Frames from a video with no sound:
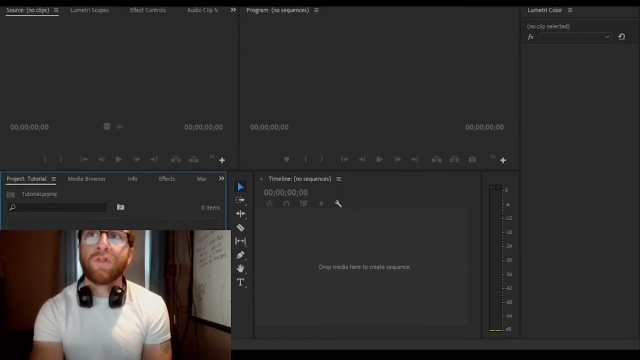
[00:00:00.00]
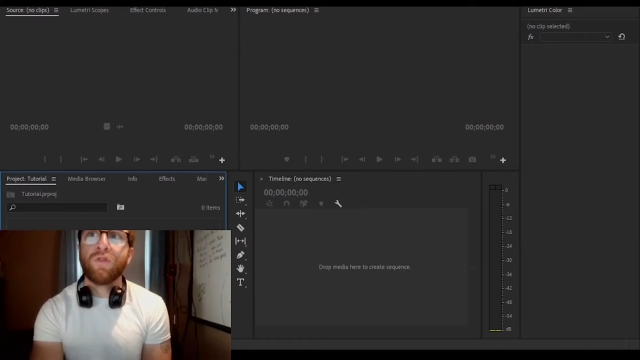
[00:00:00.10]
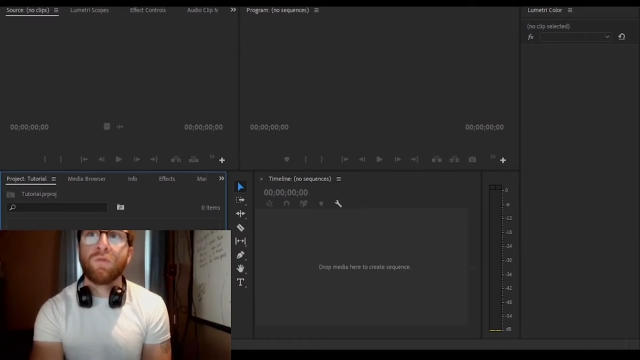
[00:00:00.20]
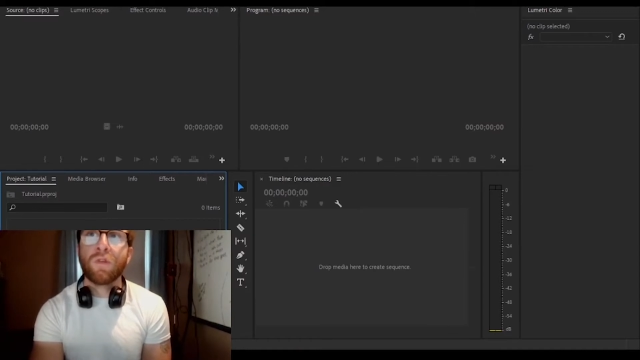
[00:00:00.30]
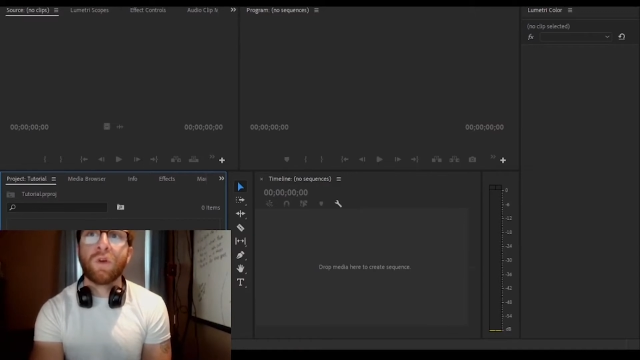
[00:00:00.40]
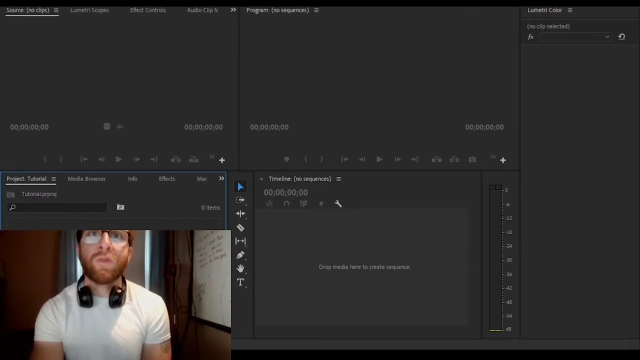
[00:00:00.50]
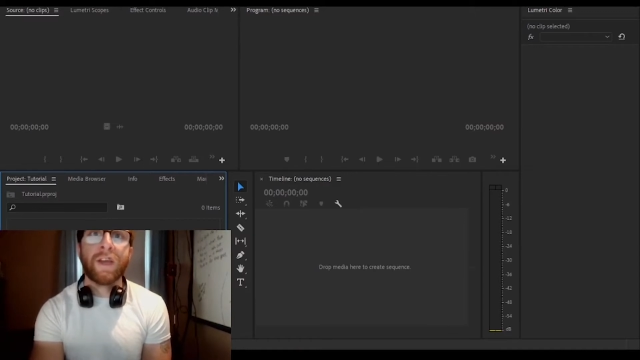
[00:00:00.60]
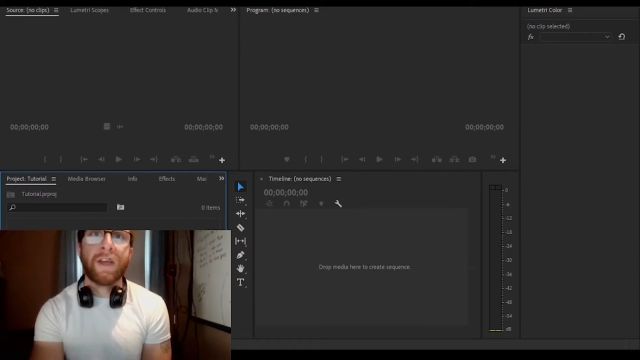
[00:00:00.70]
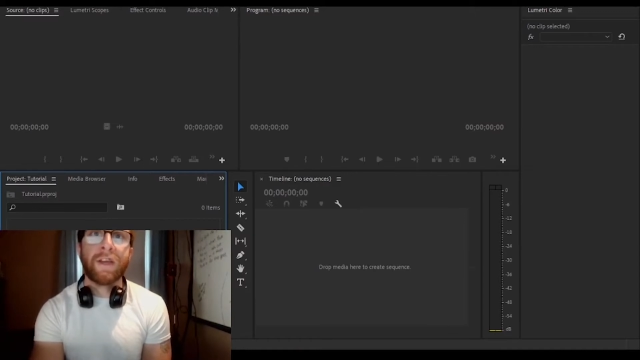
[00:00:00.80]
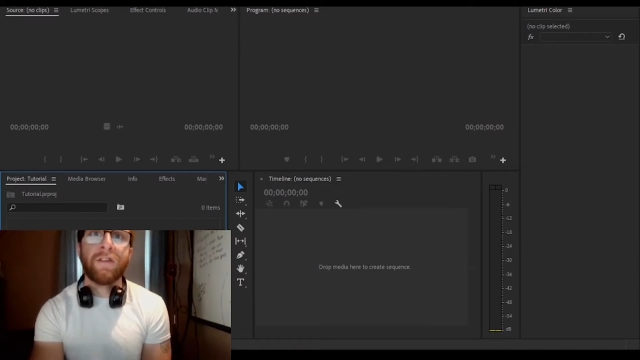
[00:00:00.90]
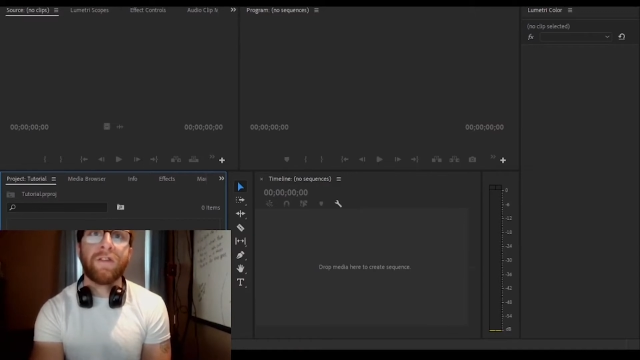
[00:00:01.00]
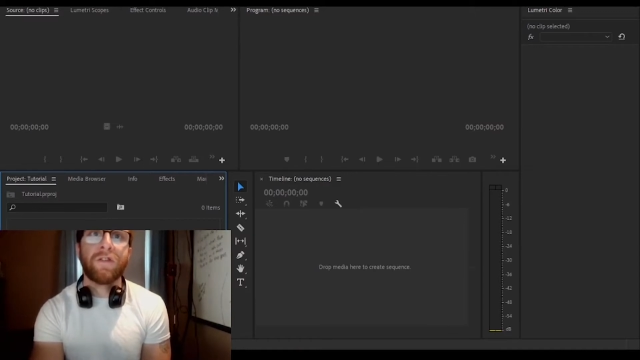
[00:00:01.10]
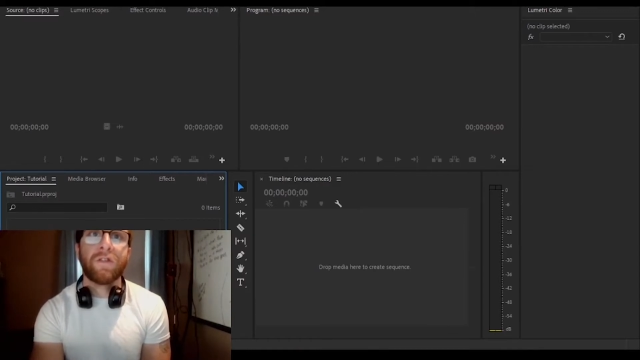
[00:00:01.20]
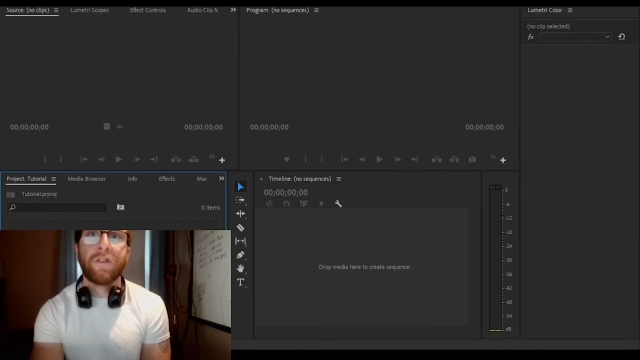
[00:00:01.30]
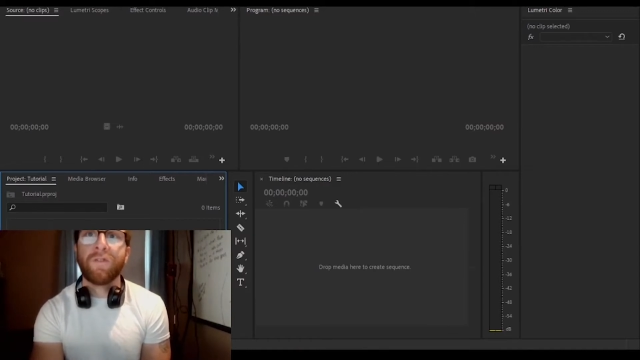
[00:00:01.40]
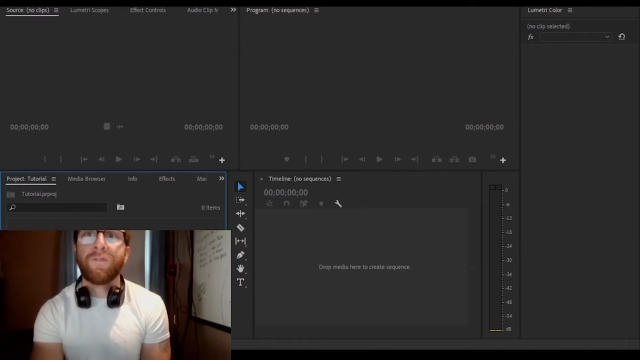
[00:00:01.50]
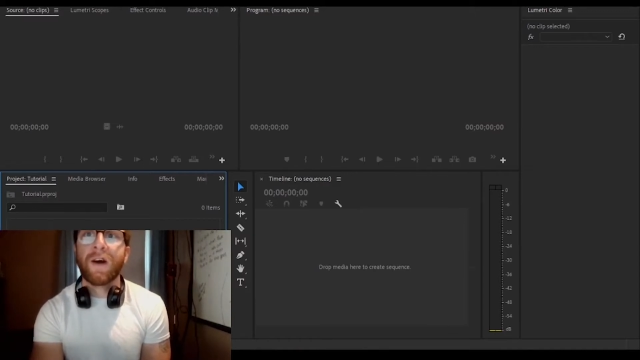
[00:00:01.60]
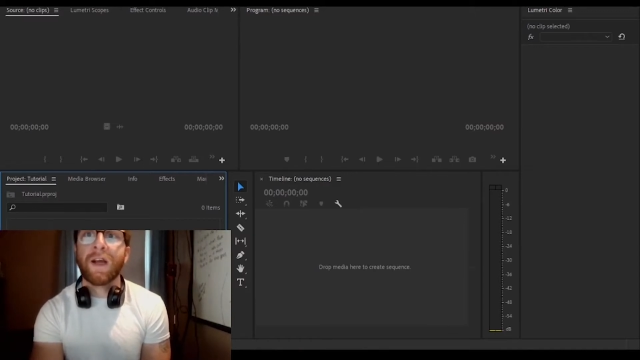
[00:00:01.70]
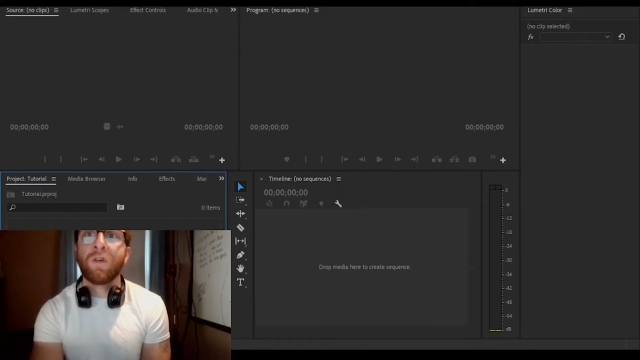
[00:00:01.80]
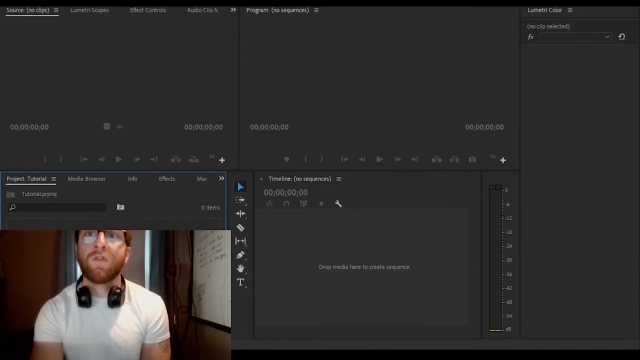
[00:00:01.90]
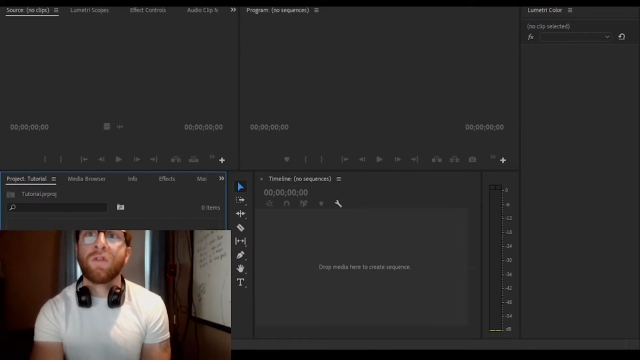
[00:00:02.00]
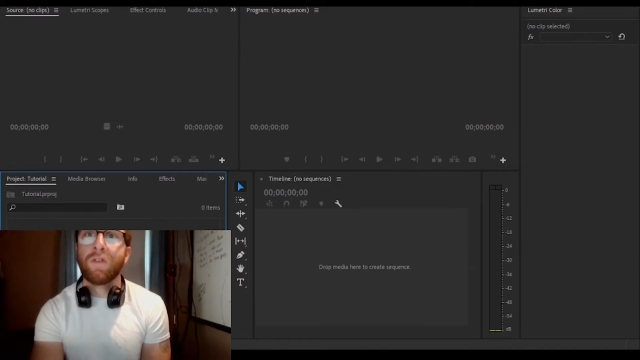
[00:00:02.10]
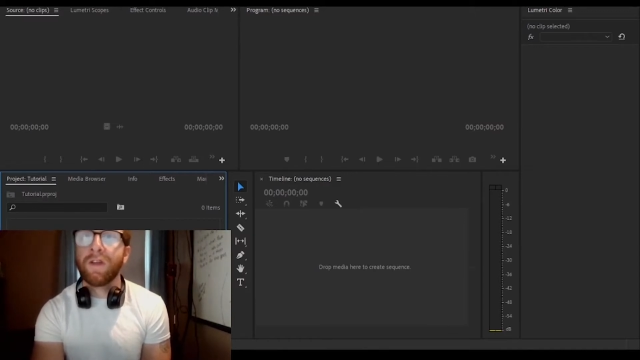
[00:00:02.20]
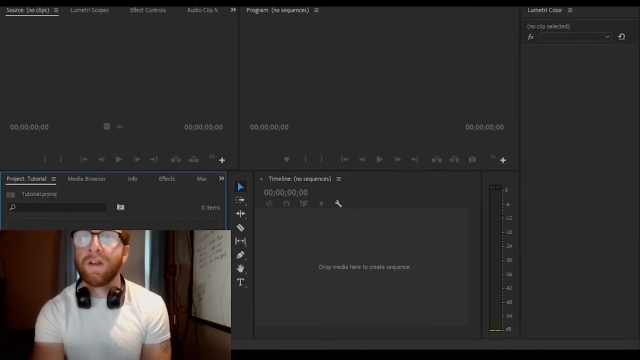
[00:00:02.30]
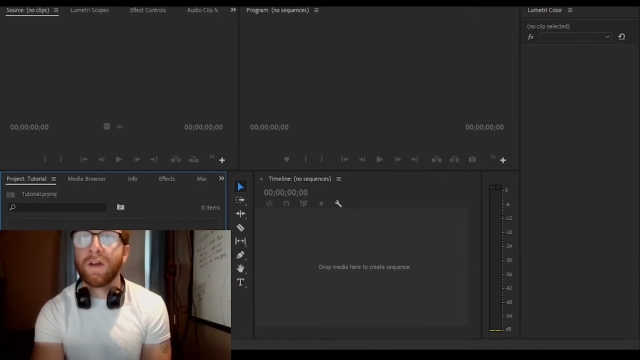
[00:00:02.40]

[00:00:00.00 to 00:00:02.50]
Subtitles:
to locate the files that I